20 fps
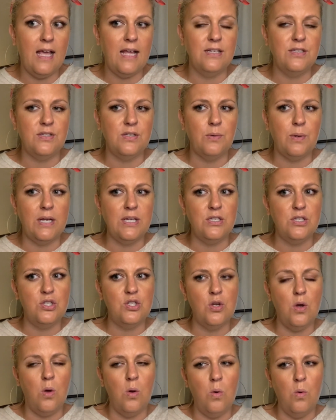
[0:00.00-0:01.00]
and so I
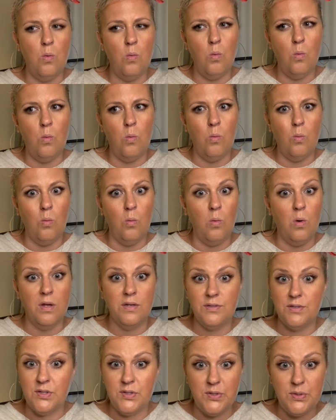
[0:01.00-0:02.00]
don't
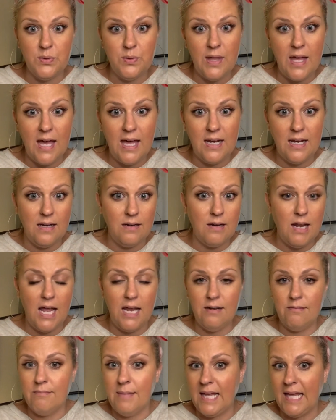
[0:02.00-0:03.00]
want to do that
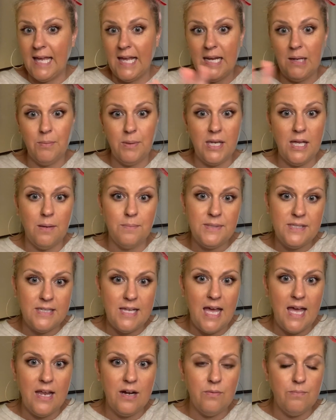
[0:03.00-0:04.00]
and make anybody
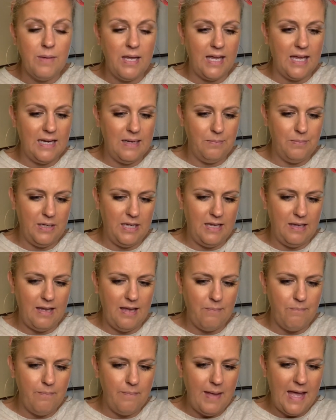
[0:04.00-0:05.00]
upset, make anybody
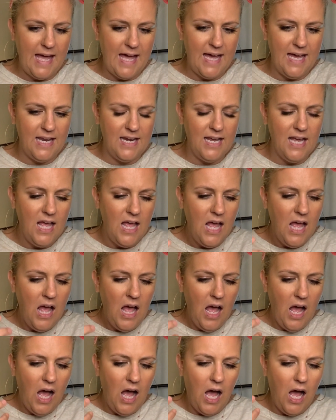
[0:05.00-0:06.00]
mad.
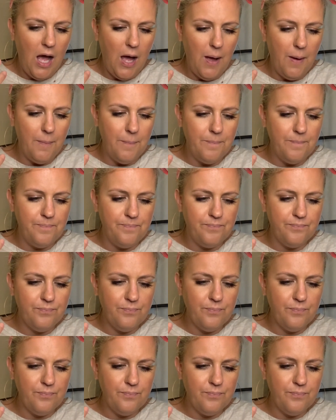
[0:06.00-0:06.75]
I'm